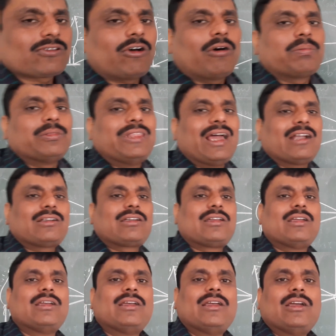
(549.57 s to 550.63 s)
of that
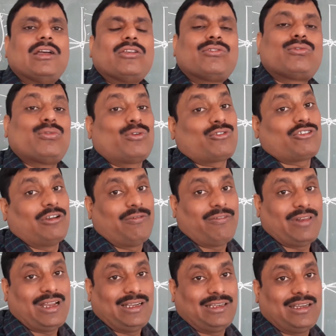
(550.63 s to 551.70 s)
source of
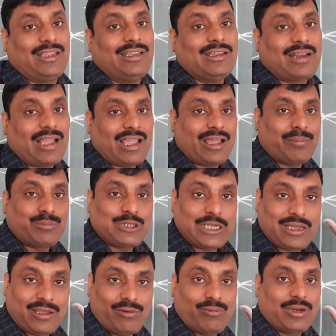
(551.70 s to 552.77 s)
light. Here I have
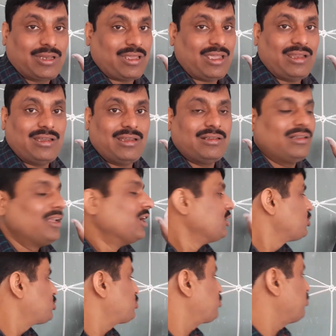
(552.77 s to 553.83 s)
taken one candle,
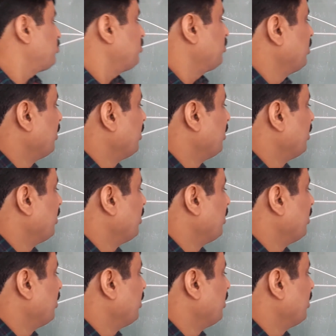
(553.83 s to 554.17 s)
so